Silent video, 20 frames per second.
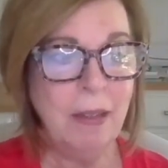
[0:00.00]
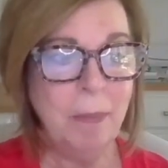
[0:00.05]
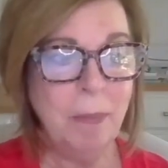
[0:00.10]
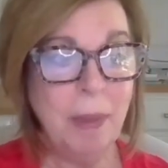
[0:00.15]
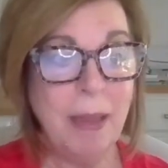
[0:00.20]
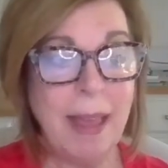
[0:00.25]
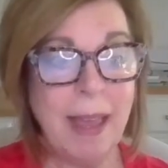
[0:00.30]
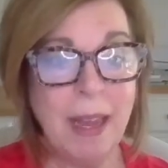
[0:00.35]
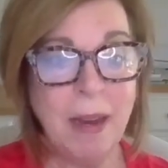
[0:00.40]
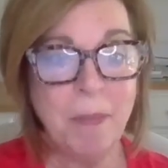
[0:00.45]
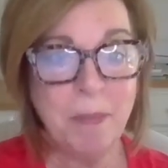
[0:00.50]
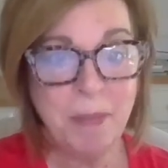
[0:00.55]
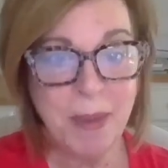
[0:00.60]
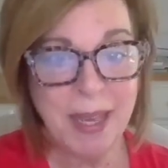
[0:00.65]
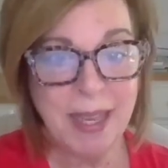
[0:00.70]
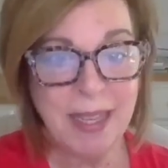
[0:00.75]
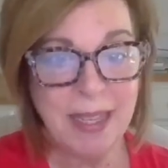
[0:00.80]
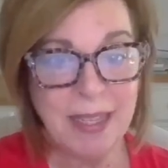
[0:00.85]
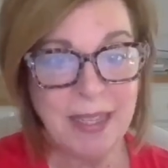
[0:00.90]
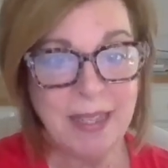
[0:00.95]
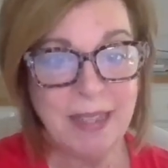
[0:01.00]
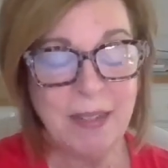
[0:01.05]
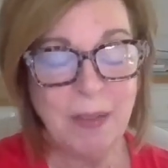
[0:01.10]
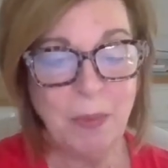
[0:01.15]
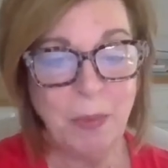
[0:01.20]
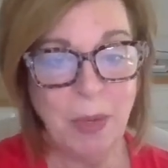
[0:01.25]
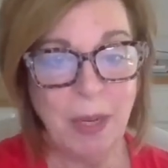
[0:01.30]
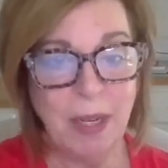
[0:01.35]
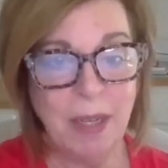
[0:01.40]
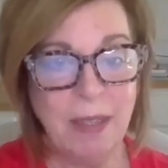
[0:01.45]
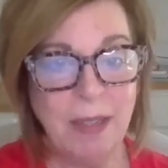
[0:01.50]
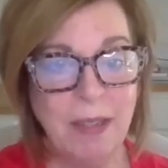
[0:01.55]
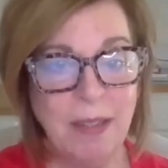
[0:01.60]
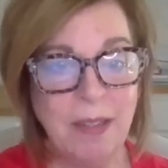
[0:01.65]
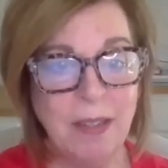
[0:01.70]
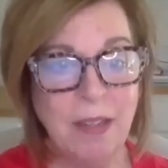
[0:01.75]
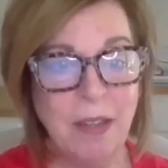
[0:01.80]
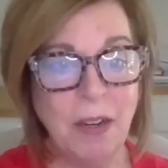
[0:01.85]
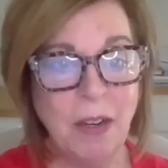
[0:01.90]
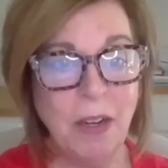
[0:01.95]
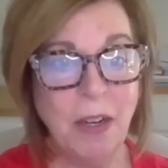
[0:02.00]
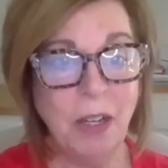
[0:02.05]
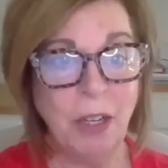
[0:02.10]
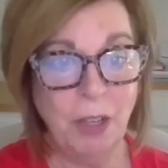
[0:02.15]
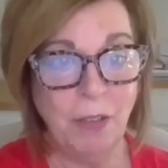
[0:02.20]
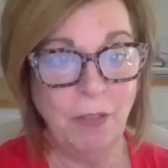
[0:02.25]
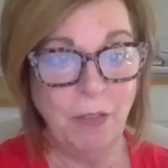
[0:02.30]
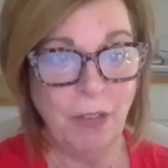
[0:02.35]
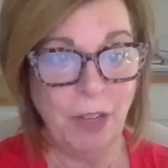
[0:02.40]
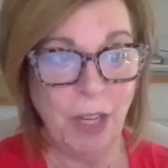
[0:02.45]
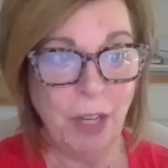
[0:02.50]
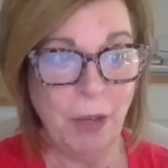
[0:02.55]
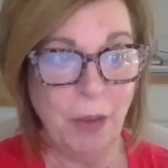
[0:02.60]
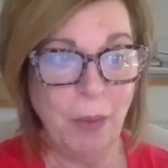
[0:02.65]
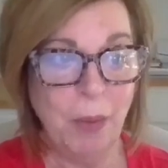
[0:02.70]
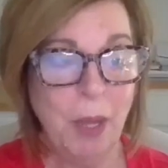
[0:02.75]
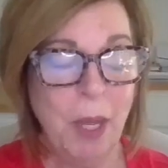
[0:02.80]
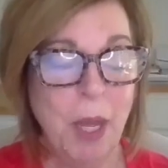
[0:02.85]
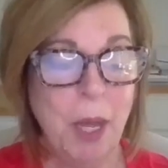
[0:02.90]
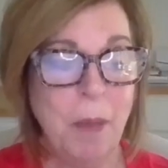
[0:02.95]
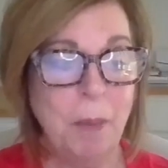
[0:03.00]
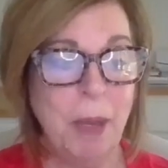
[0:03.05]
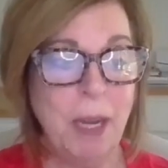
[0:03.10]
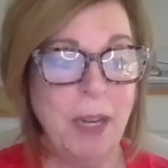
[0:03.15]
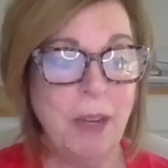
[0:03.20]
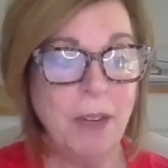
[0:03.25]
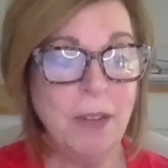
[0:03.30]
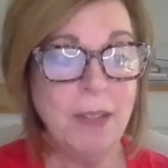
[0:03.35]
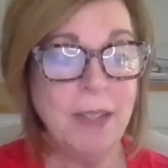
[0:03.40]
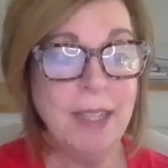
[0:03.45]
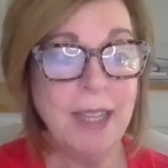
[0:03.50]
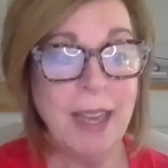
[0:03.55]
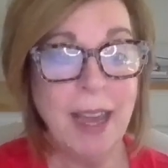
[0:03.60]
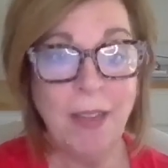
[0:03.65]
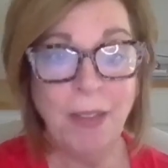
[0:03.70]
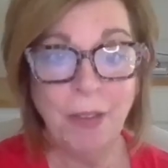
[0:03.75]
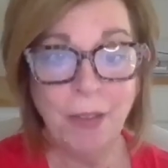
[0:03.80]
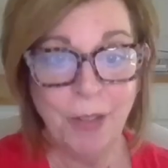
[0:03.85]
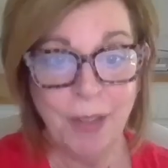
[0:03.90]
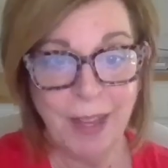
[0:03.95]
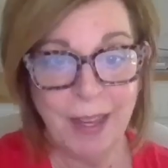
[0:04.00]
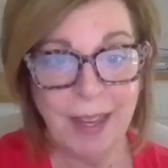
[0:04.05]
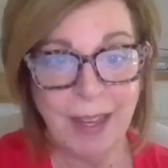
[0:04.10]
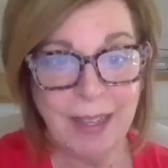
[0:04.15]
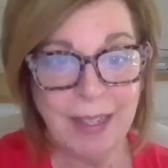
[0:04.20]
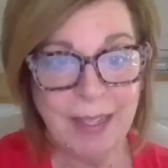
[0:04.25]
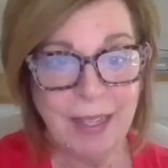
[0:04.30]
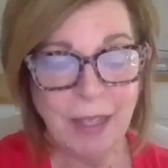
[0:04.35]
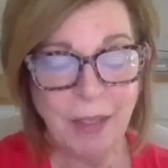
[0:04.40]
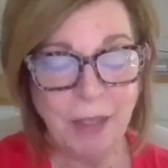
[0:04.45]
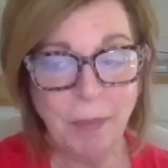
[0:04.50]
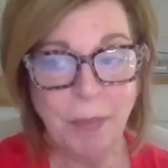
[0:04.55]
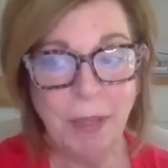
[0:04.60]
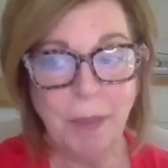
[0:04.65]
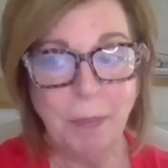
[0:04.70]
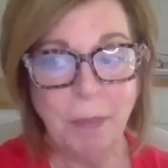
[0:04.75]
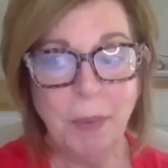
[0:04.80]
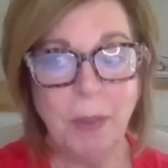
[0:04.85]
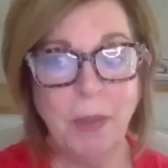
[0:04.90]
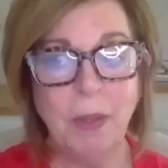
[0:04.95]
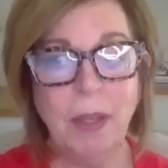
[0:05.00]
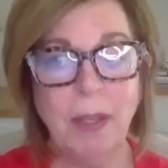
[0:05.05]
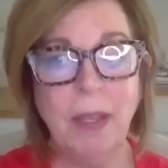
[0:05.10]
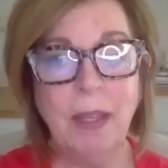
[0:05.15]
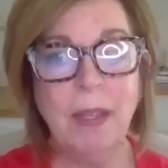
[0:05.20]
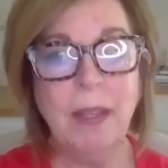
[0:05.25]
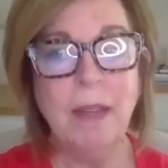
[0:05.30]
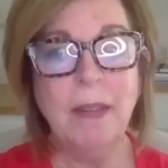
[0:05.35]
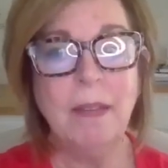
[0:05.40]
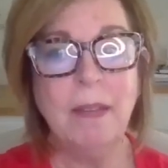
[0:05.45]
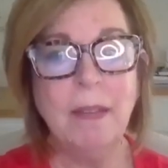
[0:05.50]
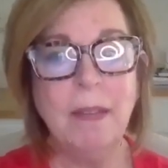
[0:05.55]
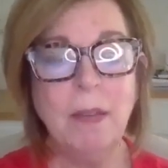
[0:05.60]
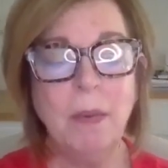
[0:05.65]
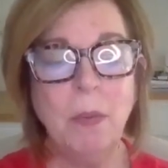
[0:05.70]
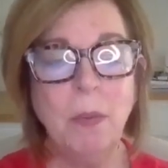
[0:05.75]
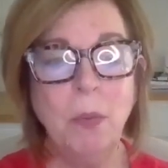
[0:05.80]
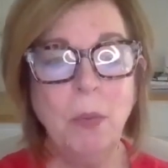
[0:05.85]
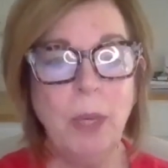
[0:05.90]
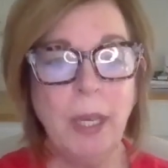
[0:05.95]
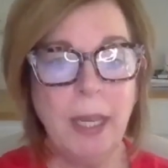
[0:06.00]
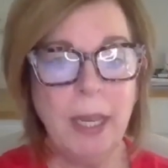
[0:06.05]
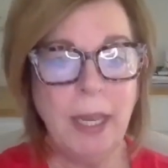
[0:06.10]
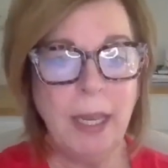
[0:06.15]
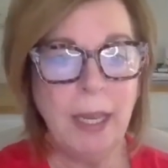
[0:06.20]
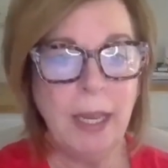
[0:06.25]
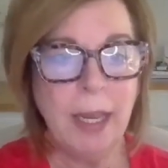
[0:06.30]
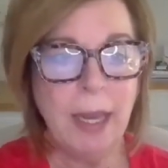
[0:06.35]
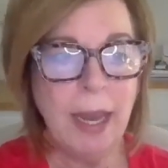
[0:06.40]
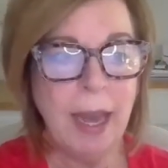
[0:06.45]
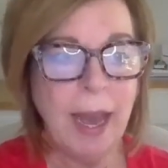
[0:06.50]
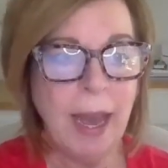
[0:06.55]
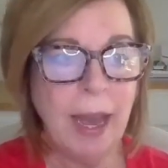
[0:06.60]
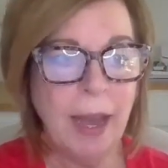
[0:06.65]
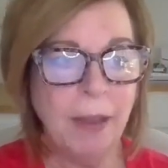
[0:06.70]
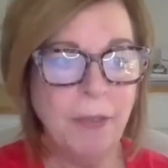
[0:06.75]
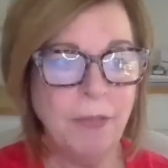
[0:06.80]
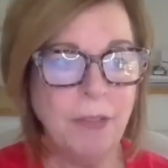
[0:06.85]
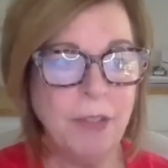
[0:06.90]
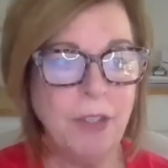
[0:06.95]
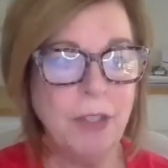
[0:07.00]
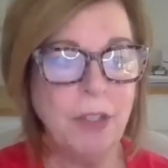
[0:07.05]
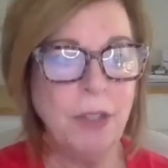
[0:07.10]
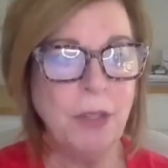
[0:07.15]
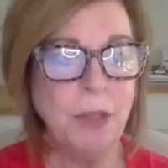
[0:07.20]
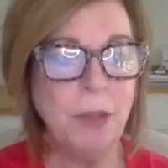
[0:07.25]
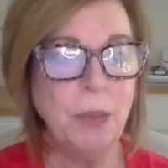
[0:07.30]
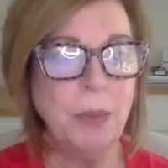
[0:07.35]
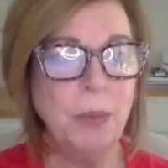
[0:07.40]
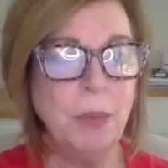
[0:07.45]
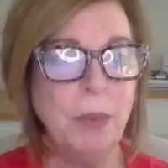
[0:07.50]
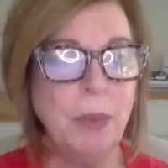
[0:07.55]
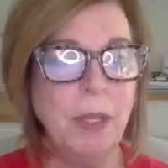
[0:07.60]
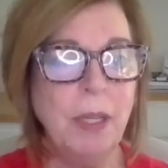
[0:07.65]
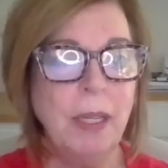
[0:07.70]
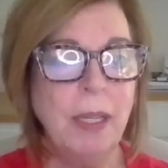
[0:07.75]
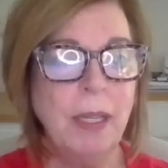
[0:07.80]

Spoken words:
plant-based ones are good for you. But here's the other thing I tell people is we have to